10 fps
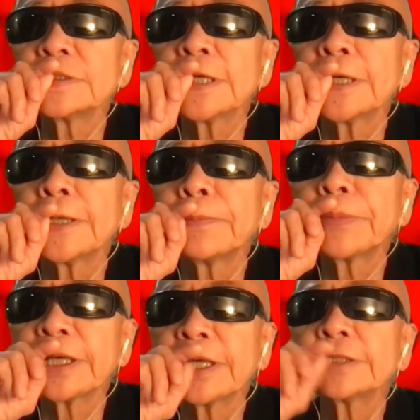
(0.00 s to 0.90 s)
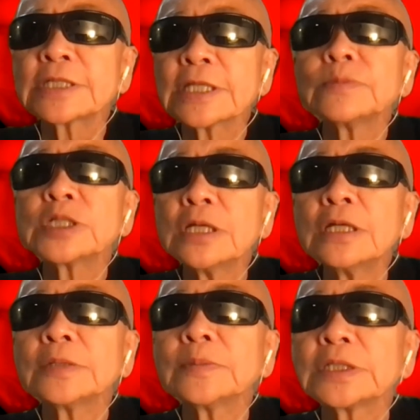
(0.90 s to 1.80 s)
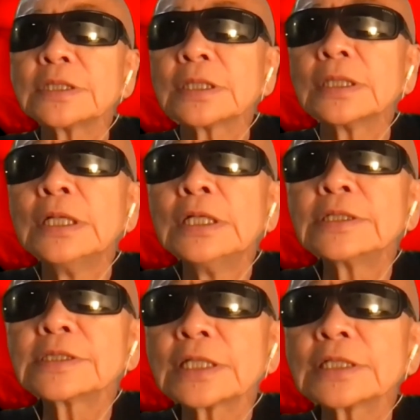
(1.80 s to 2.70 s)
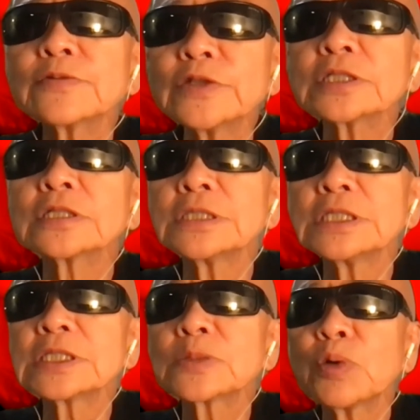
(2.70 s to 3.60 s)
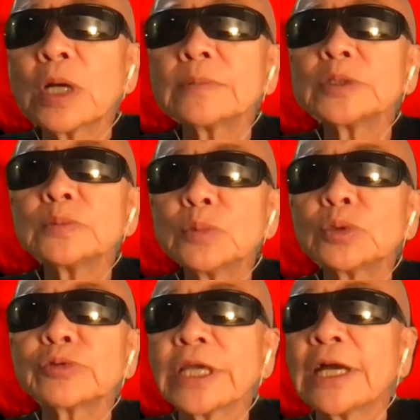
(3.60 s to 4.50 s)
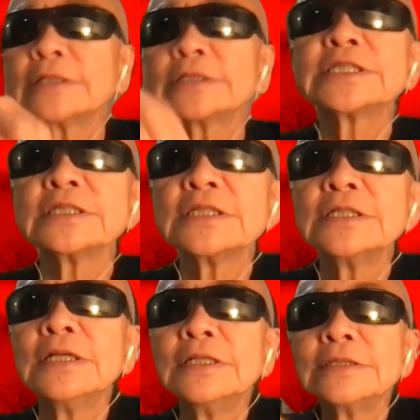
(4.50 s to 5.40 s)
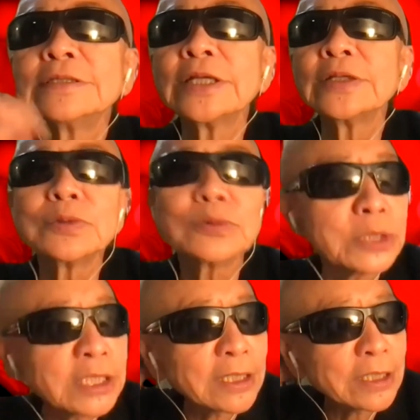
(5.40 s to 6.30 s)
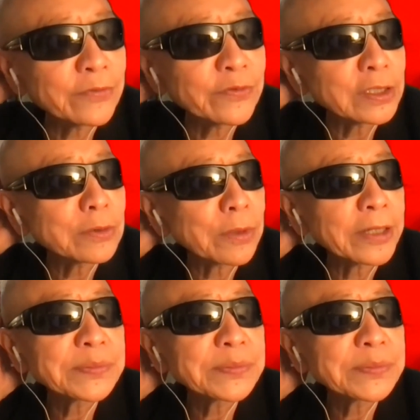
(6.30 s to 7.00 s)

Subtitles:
But at the same time, I think science fiction is probably more reality than we can live in, right?